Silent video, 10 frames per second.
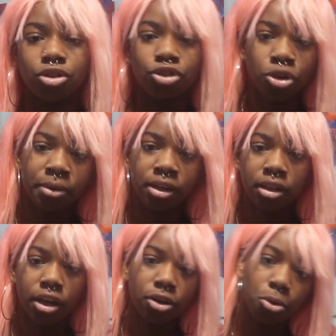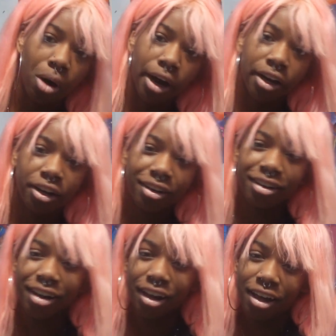doing like choir
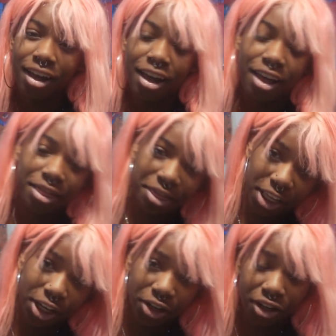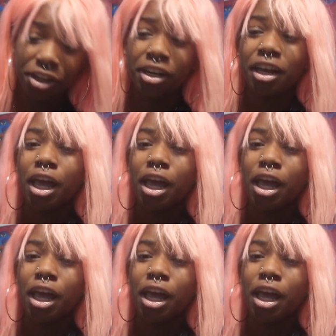and theater